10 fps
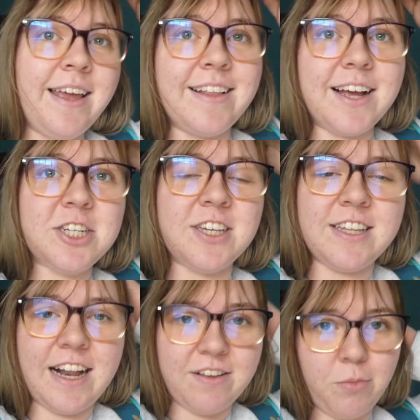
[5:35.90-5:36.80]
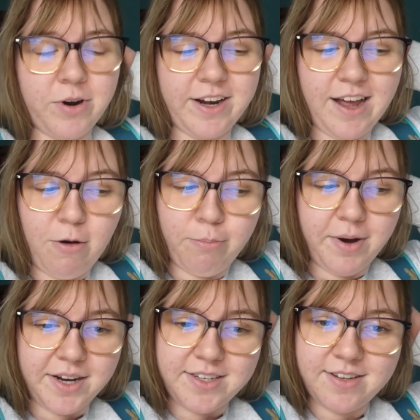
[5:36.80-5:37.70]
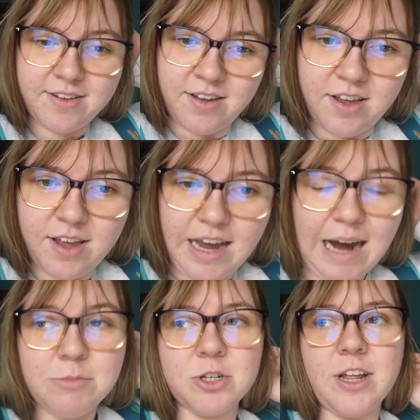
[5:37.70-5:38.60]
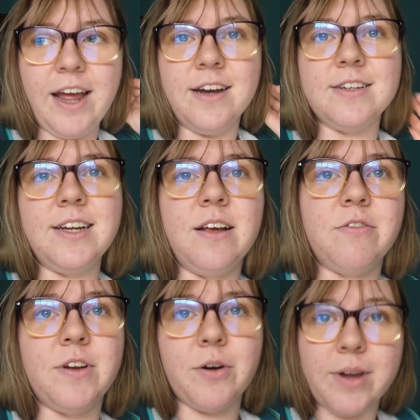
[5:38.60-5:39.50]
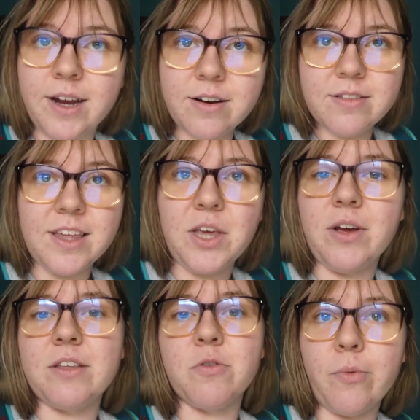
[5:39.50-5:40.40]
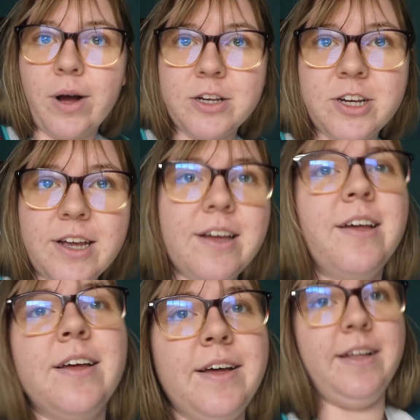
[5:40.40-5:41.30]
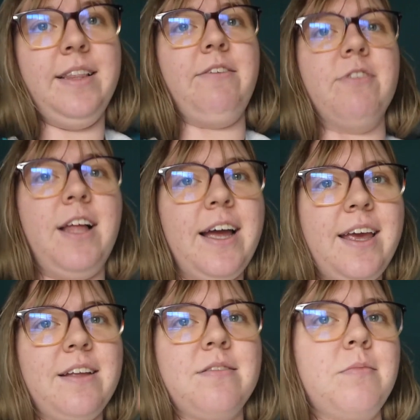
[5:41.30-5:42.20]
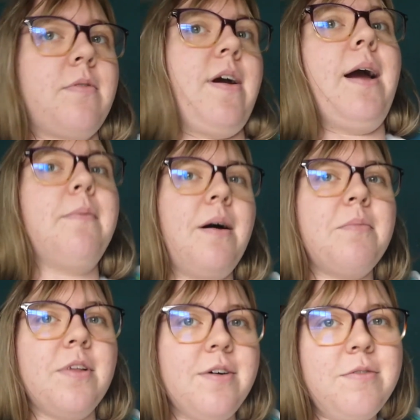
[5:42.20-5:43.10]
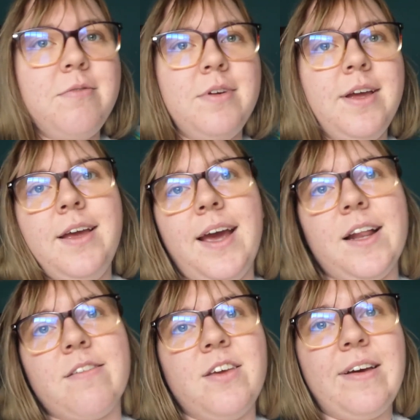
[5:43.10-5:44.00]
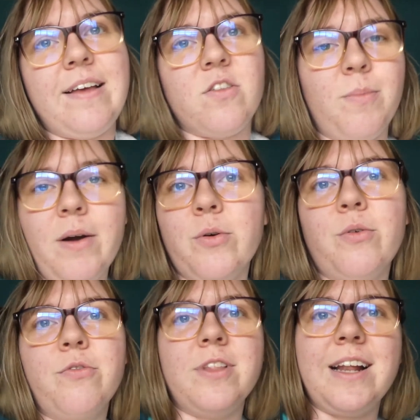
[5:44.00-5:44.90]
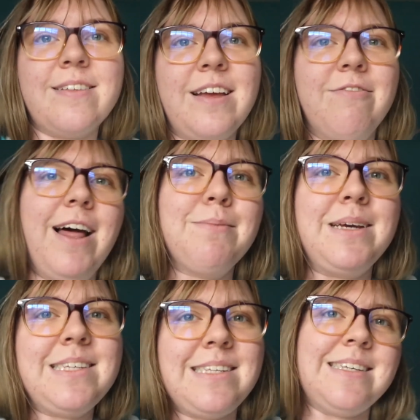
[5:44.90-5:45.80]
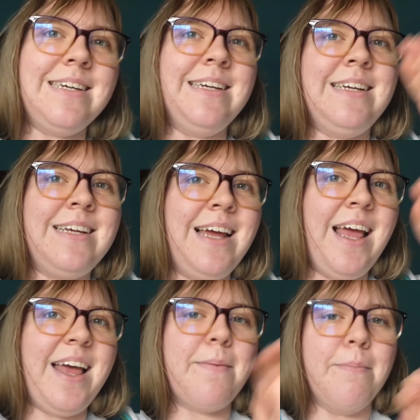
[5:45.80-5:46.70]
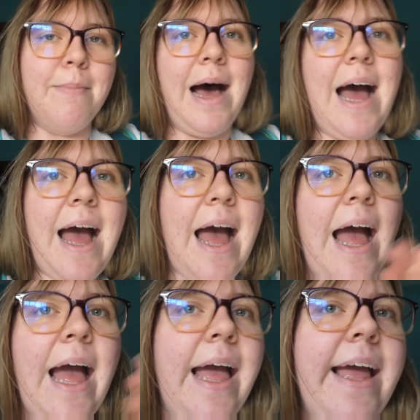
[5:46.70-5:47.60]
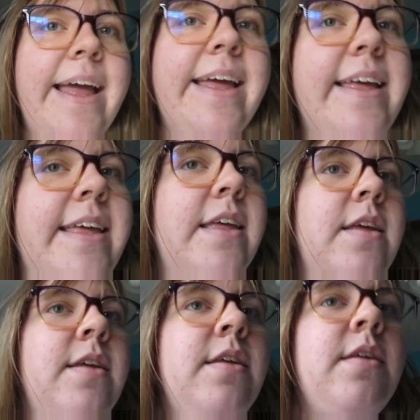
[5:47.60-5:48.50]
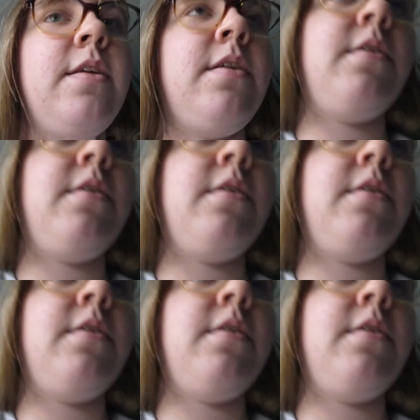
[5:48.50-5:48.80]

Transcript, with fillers: it's actually the next morning now, but I'm just going to end today's video here. Thank you guys for watching. Leave a like and subscribe down below. I'll see you guys tomorrow for the next day of Vlogmas. Bye. Bye.